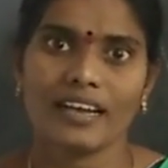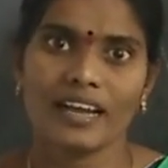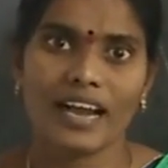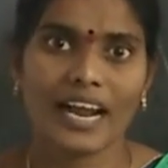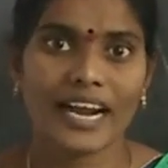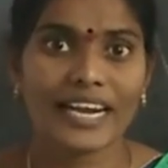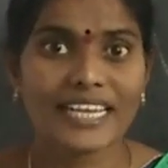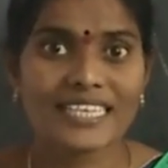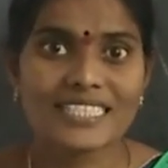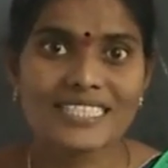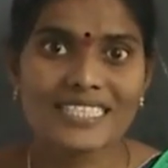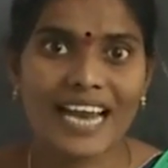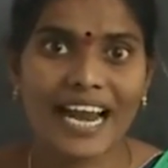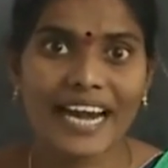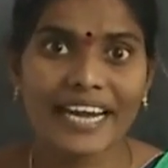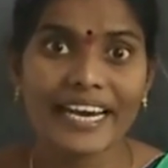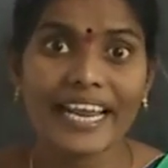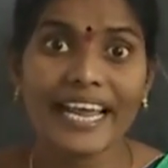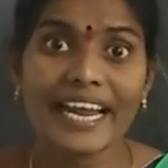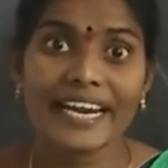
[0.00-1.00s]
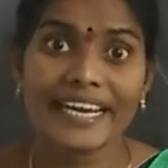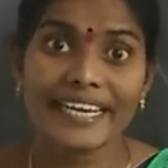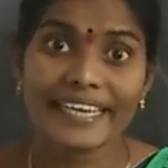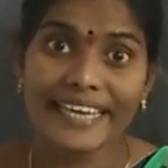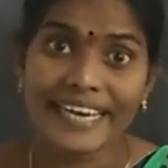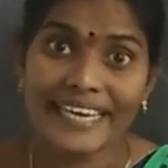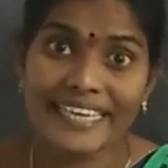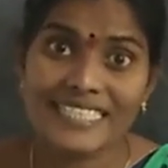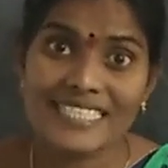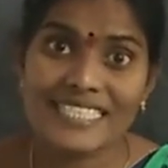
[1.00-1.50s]
Understand?
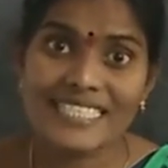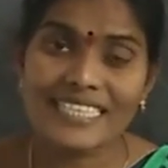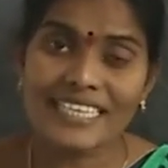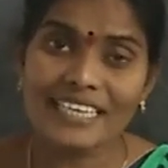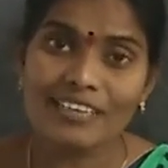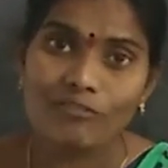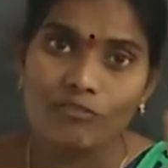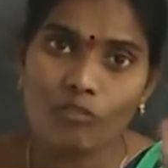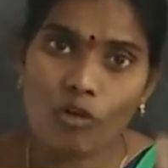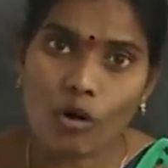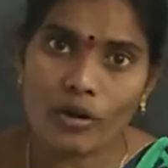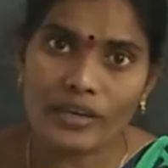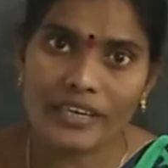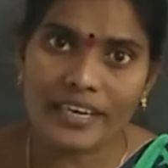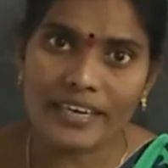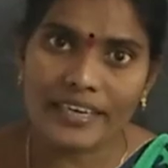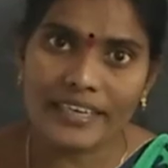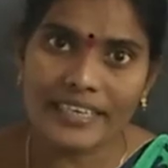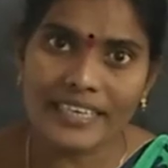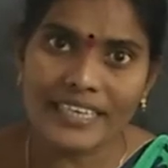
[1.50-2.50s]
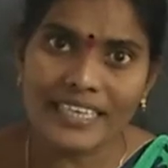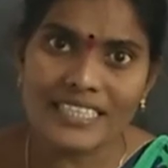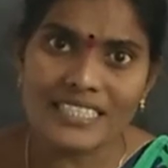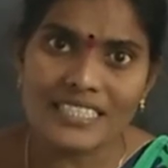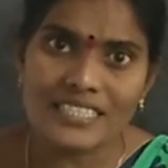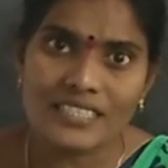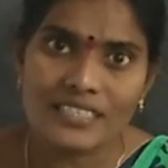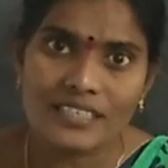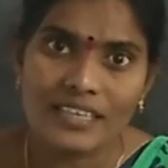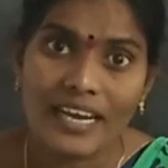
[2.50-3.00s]
Dead Sea water is
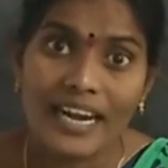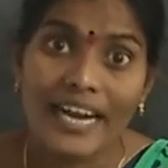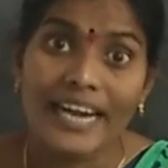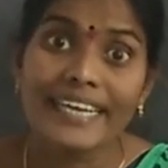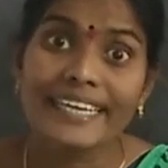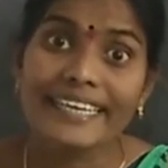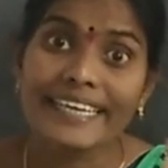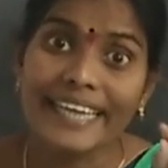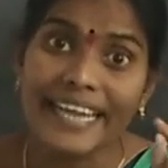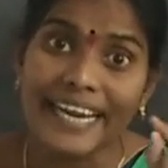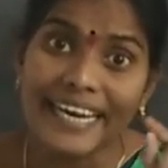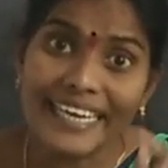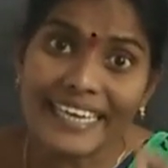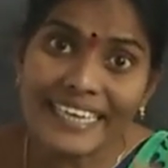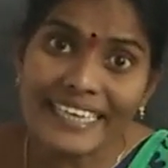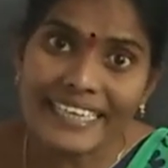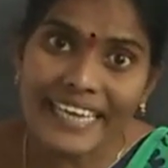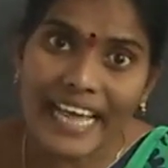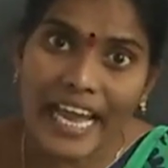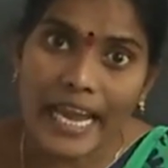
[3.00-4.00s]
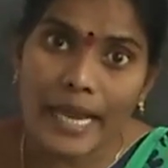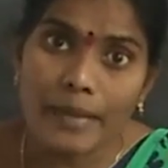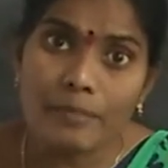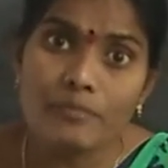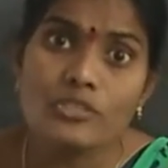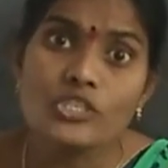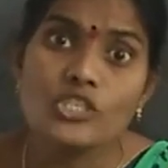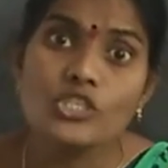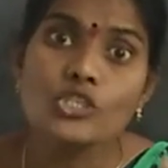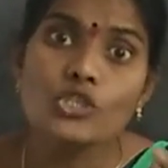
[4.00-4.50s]
10 times
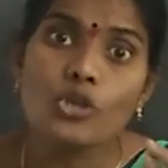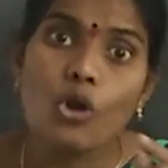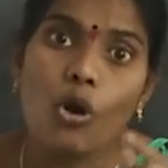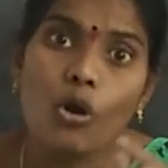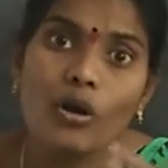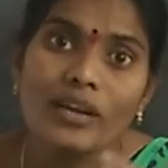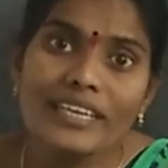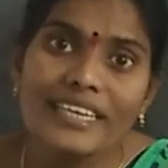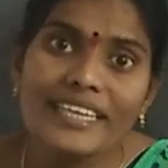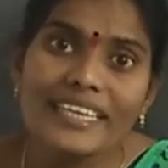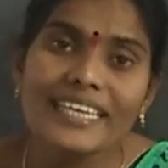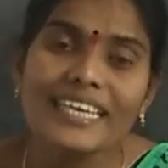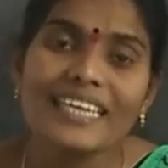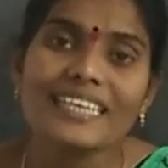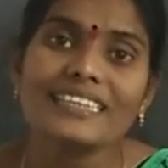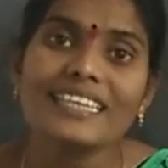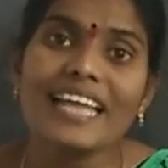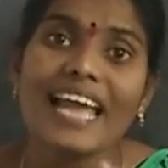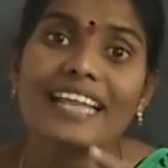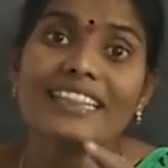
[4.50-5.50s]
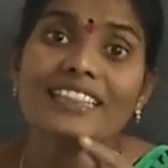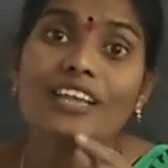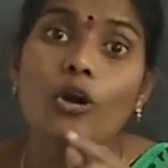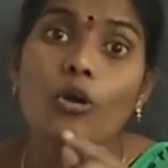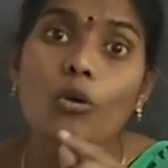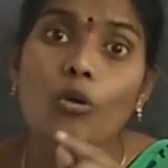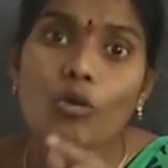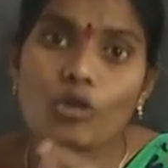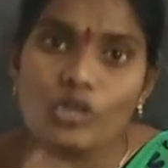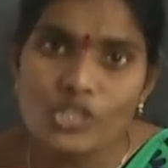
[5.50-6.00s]
saltier than the
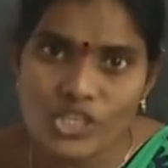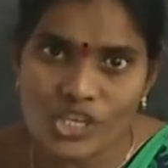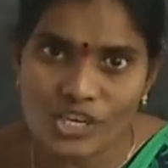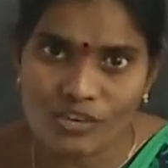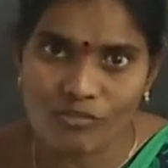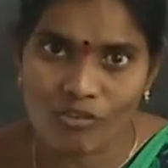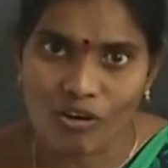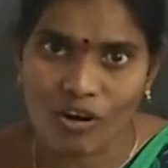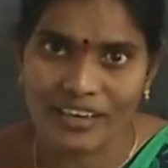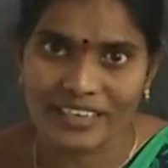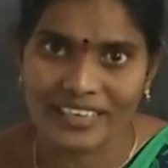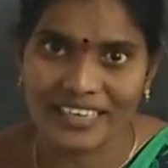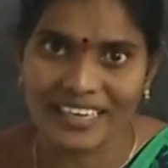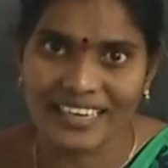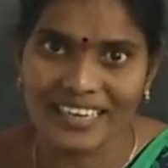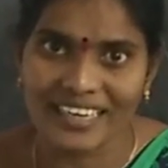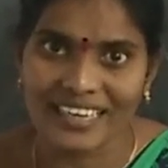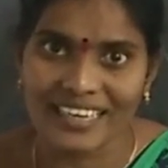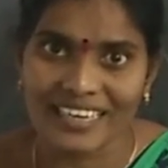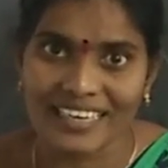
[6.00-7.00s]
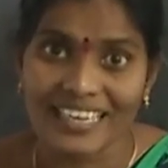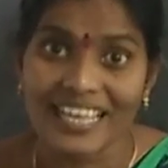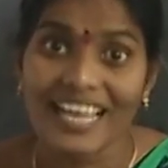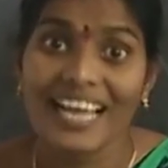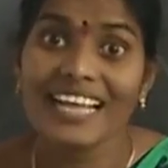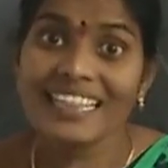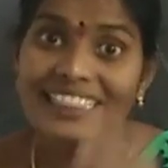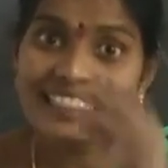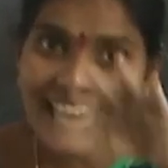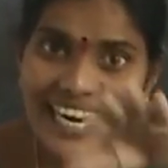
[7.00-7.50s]
ocean water.
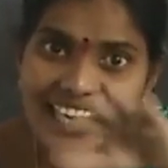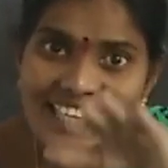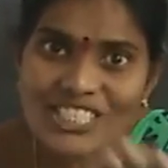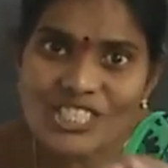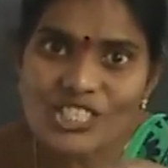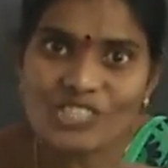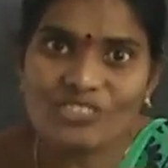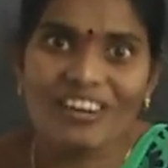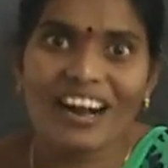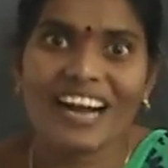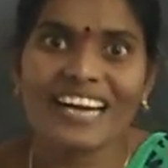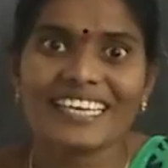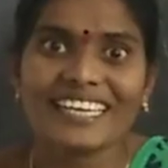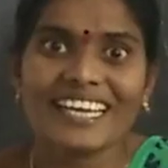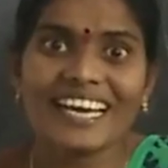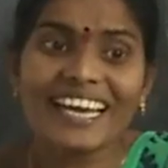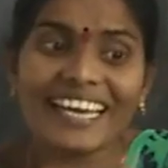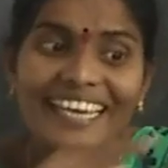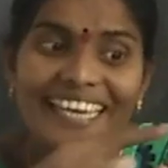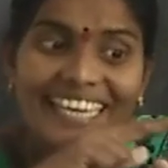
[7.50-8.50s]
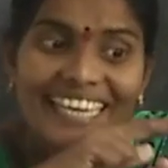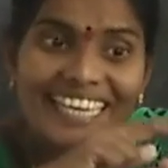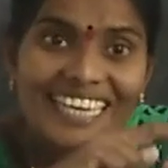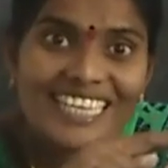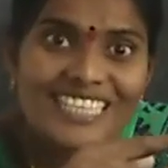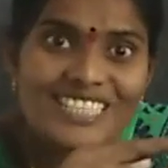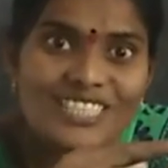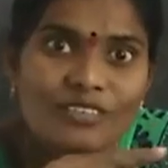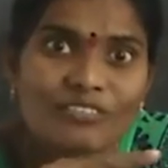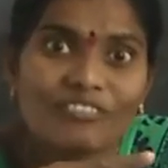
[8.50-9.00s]
That's what he
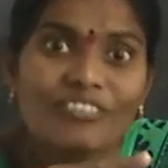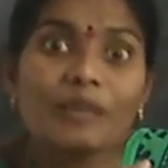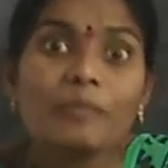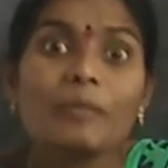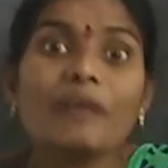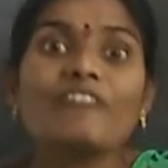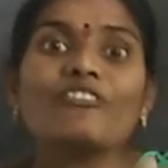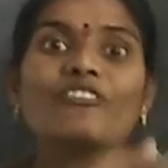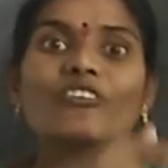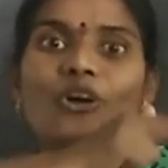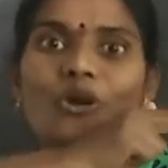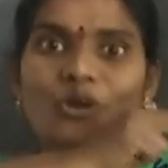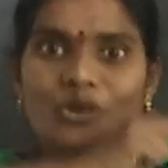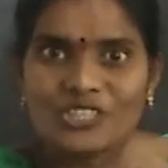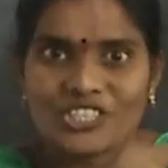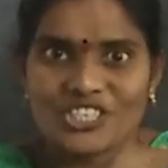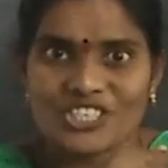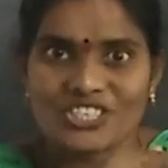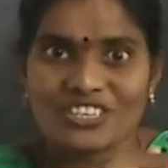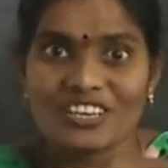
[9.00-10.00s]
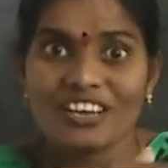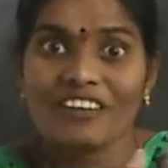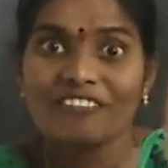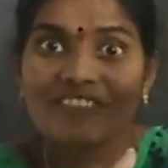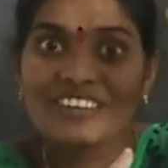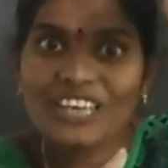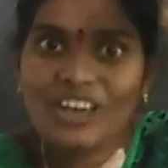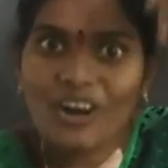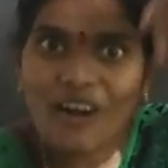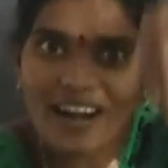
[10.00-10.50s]
may float.
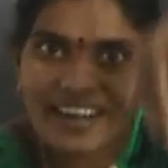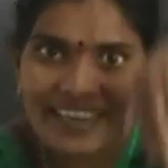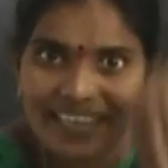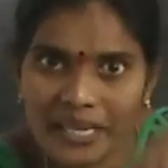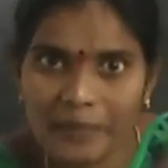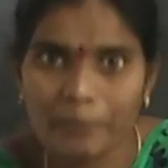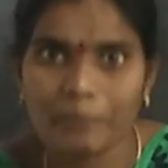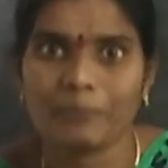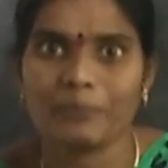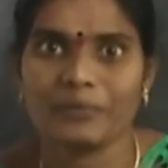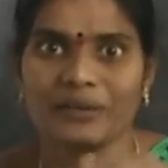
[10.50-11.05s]
We can't dip.